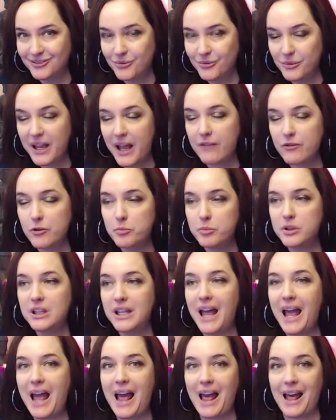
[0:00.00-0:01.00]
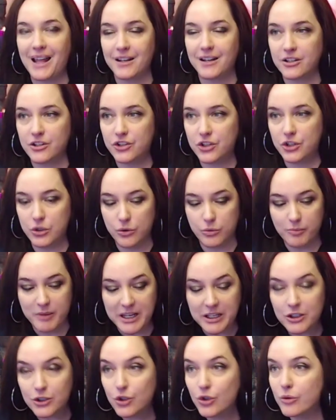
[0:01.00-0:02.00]
We have a plan to
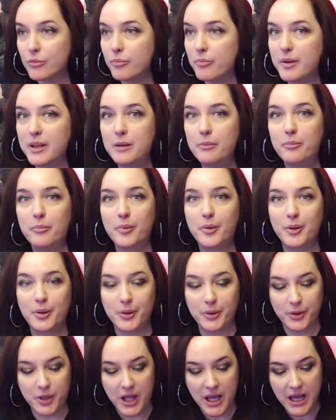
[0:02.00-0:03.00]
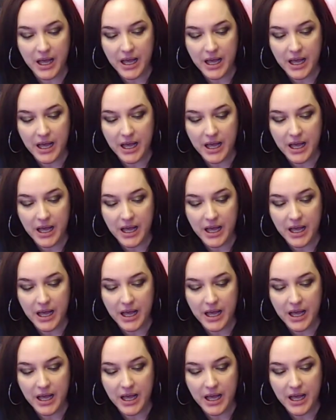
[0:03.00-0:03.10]
meet certain people,